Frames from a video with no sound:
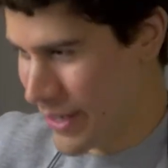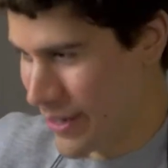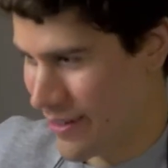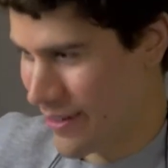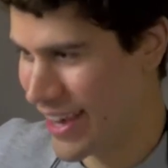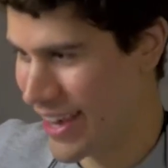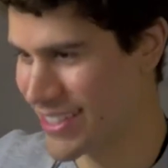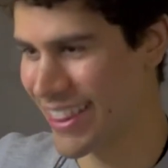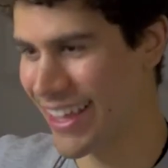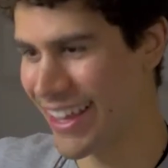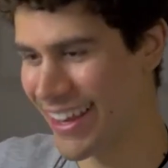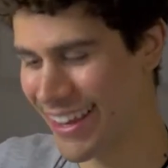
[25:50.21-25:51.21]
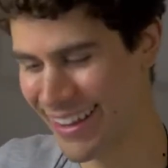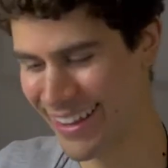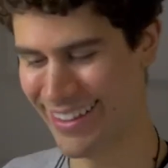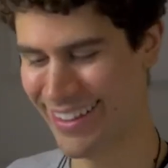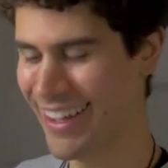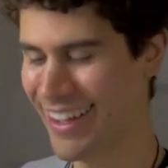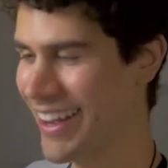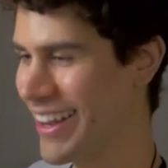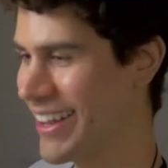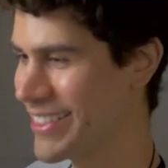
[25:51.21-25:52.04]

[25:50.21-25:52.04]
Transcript: and then uh, they're like, yeah.